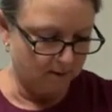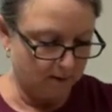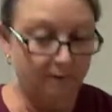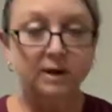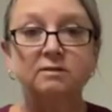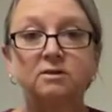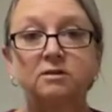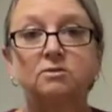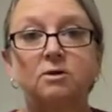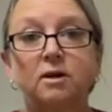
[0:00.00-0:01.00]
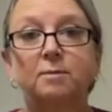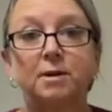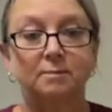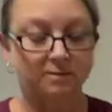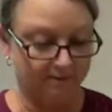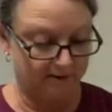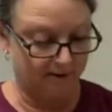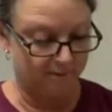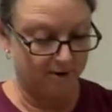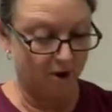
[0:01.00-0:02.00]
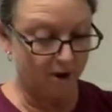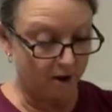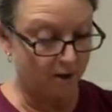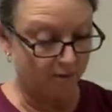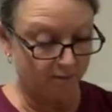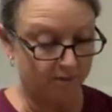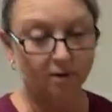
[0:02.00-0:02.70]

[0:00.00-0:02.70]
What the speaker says: And then it's going to start coming up to temp. And y'all know